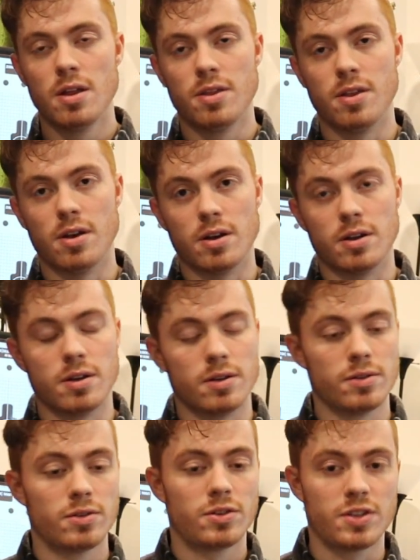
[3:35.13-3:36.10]

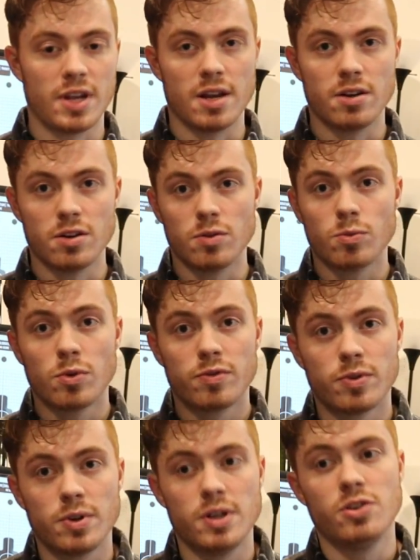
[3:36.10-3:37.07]
the standard
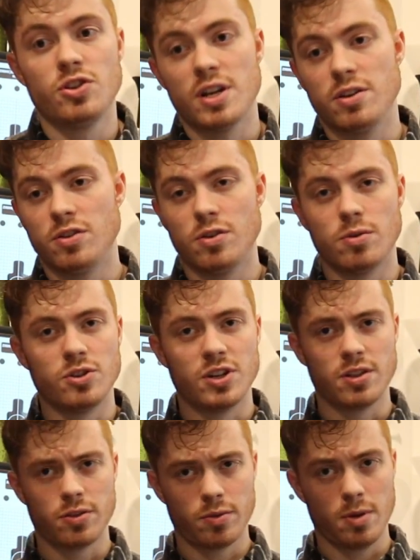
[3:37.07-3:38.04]
Wolverine Gen 2 or
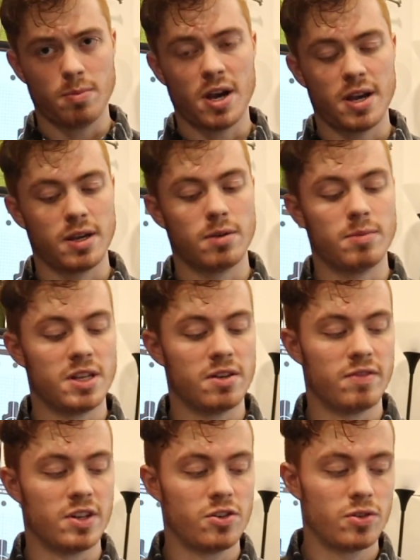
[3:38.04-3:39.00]
Gen 3, buying them
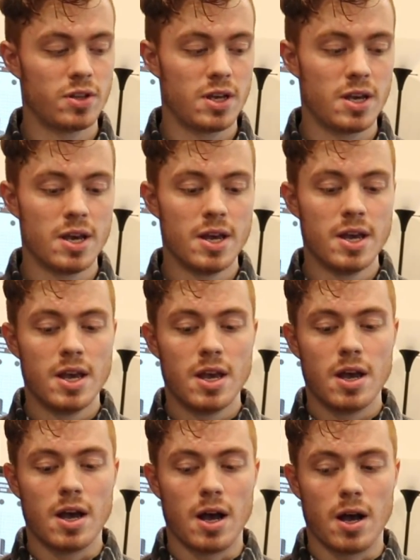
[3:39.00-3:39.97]
individually
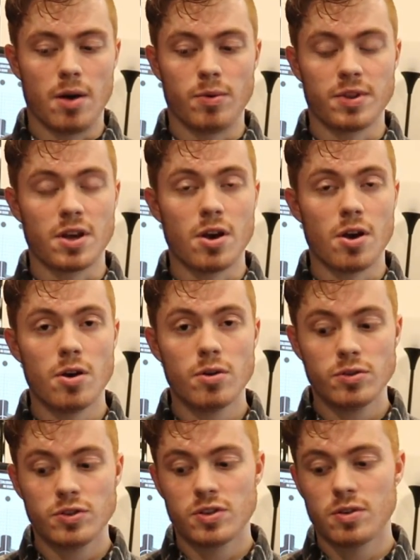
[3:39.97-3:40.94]
with a
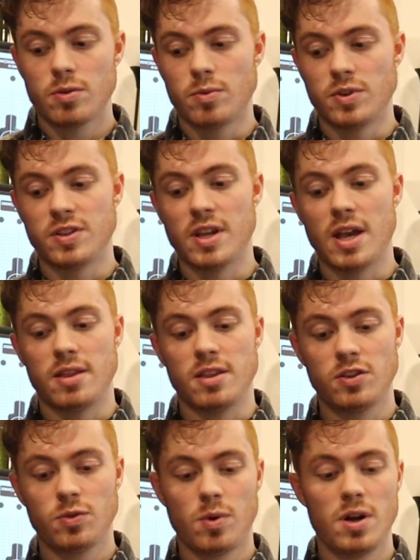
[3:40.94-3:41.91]
hose, was that
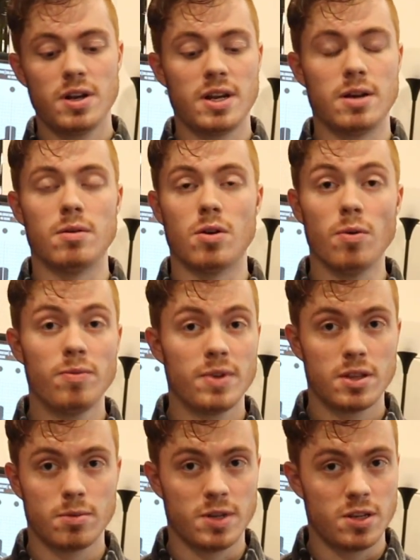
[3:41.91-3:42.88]
this one, and hopefully
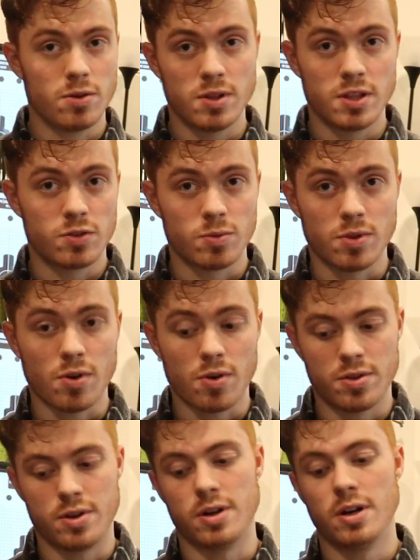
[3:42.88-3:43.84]
they'll be doing this with all
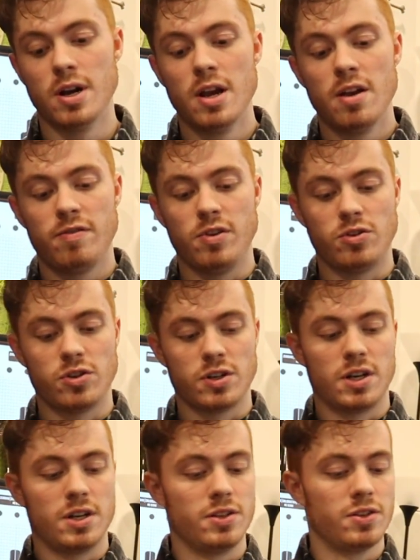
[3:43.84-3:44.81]
their future
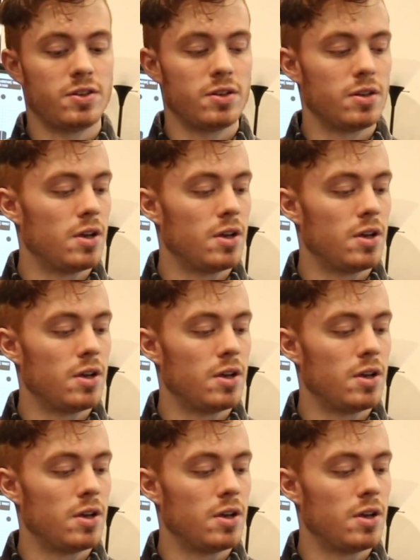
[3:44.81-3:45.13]
guns,